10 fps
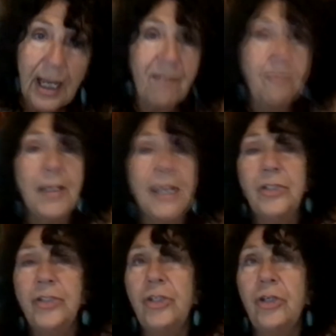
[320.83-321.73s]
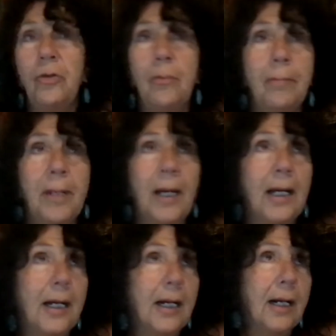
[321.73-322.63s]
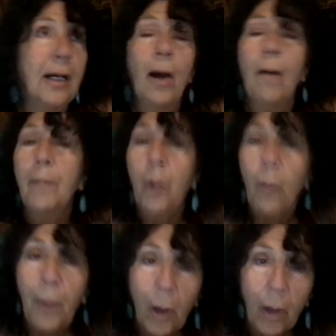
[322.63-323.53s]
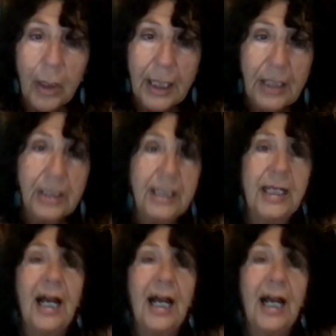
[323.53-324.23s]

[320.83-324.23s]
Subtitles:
I've been to Bhopal, India.